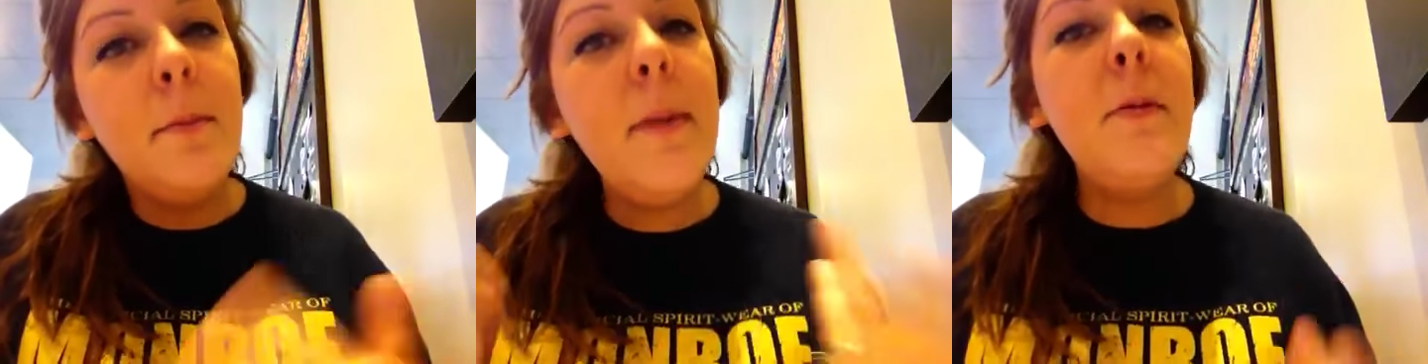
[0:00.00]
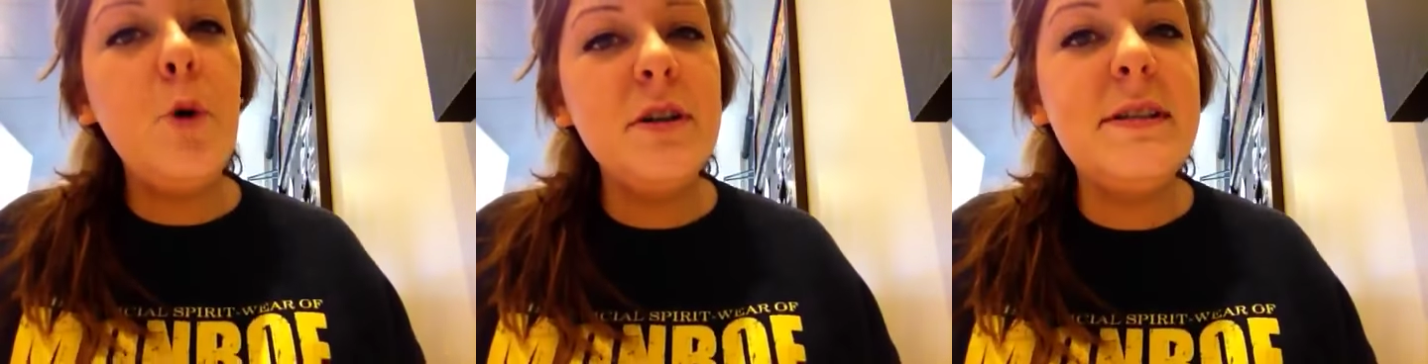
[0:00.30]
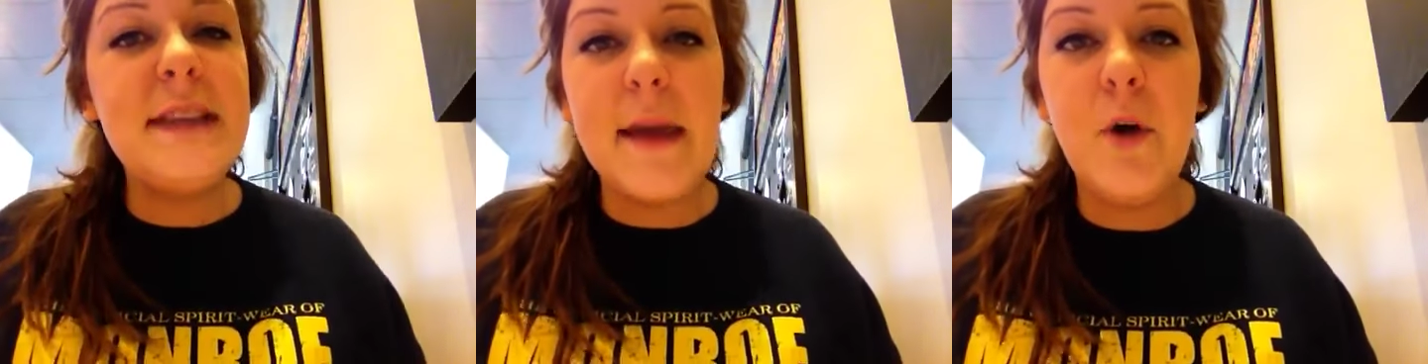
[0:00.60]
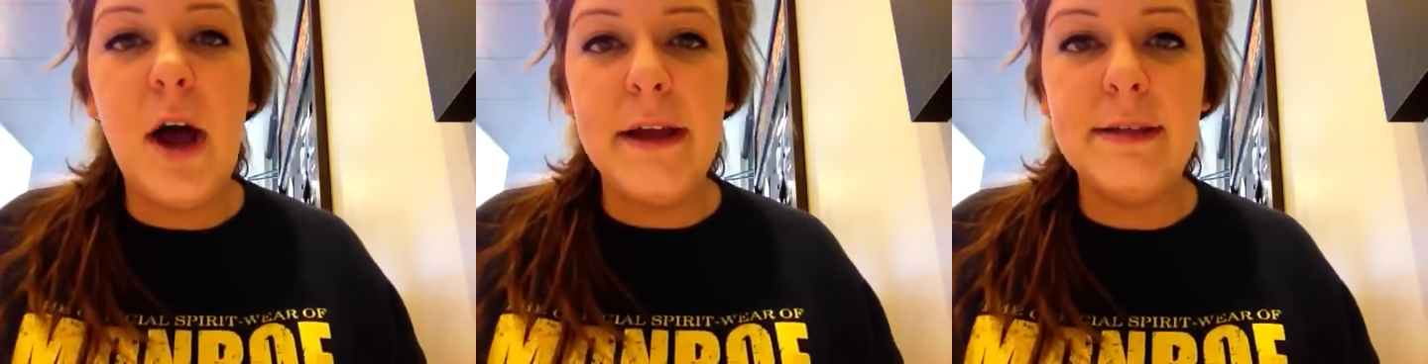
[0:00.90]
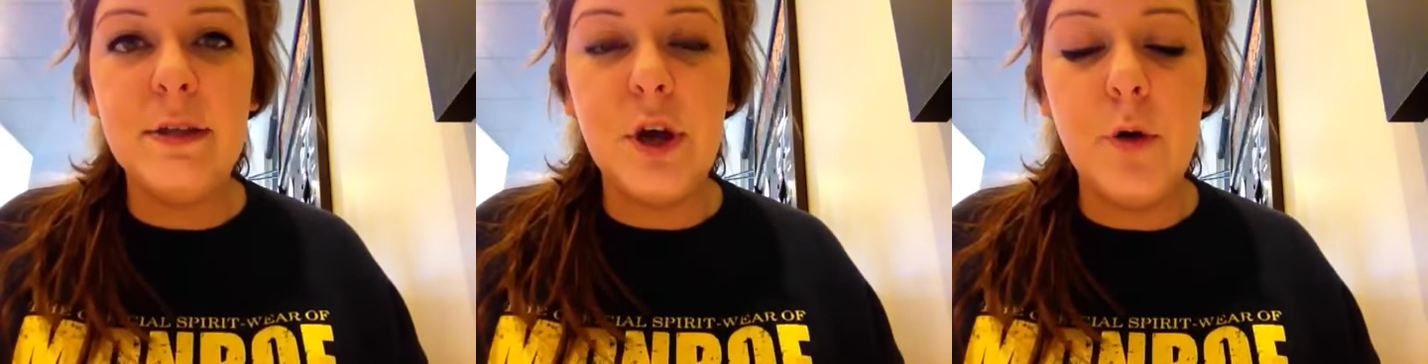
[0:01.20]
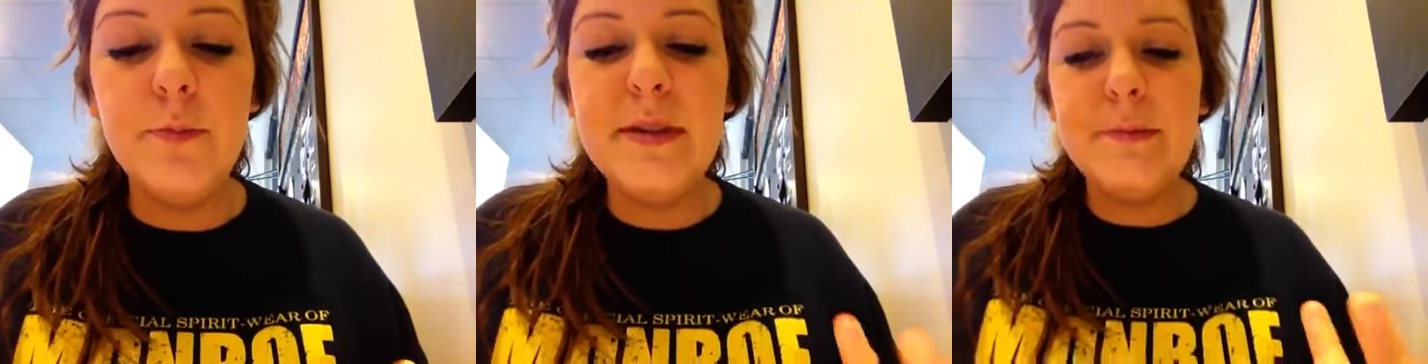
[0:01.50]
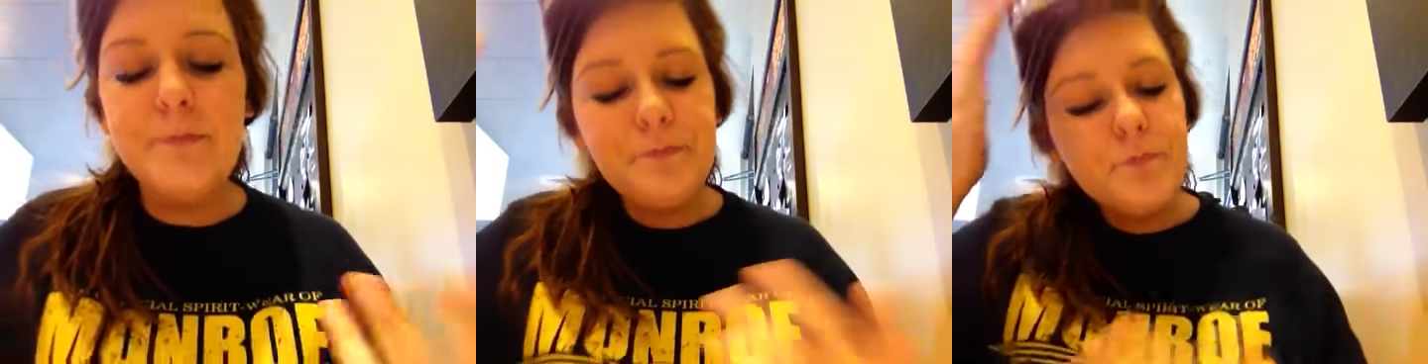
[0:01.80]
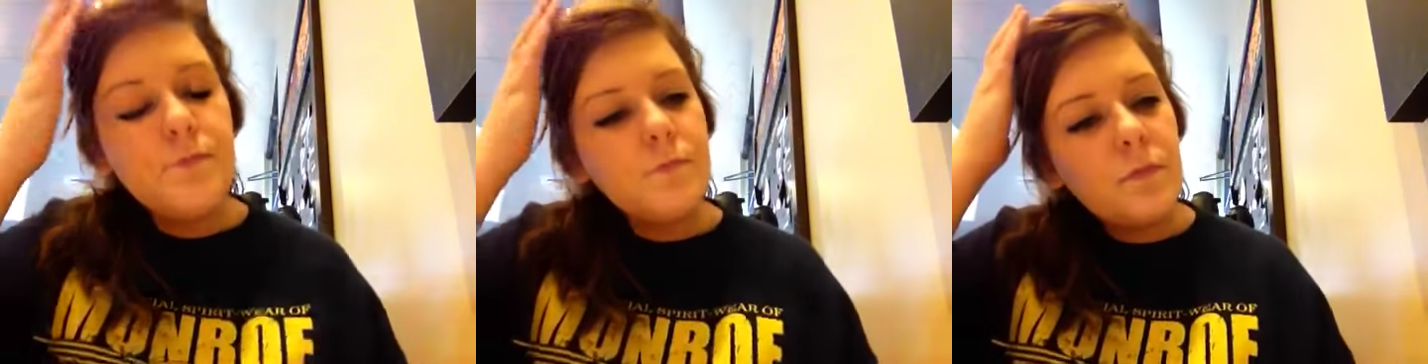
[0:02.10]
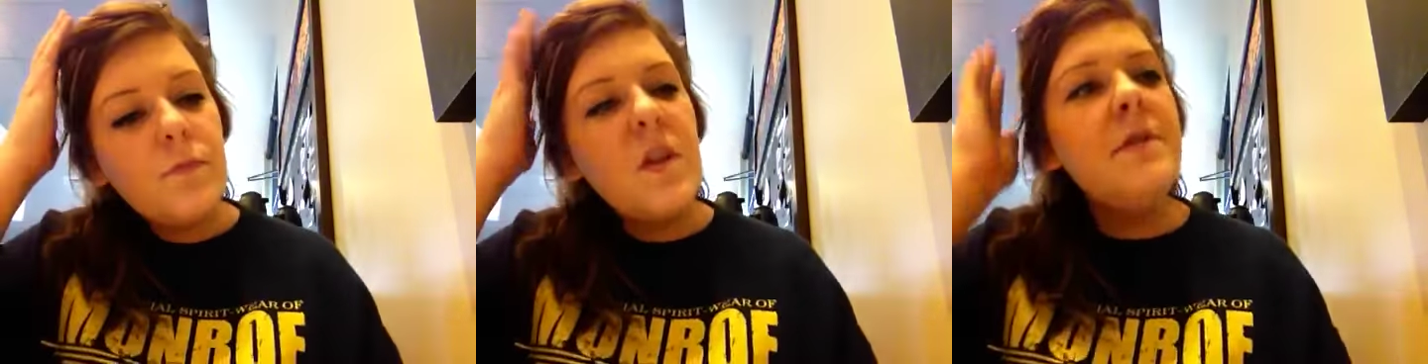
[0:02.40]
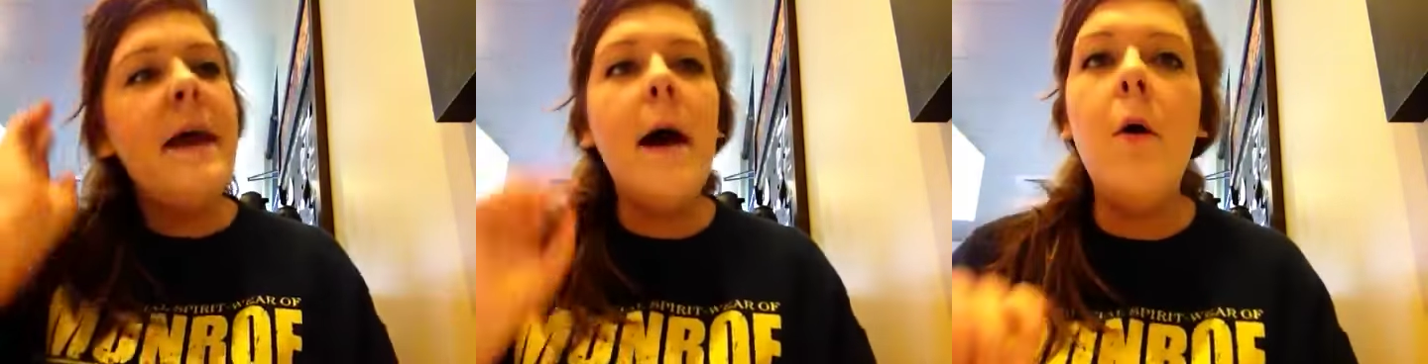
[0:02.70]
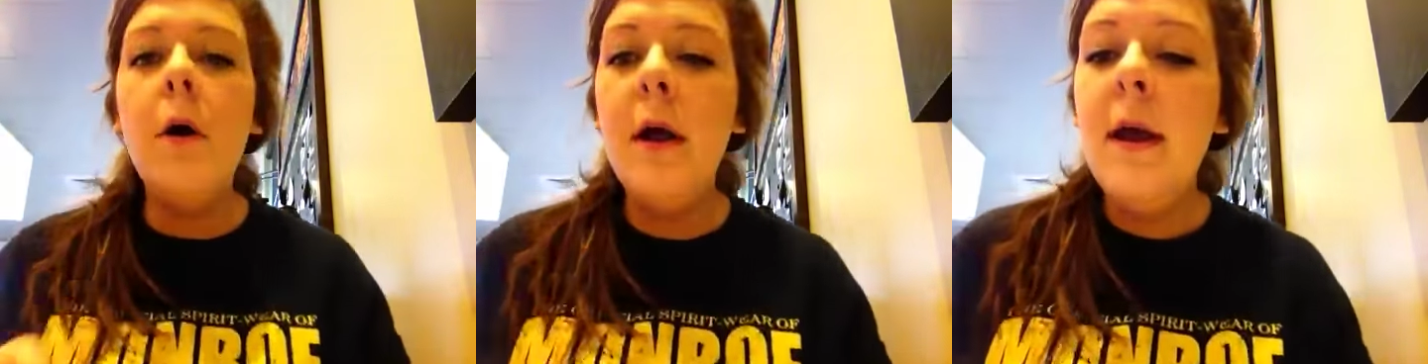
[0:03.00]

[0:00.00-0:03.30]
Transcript: maybe more stable isotopes. Now,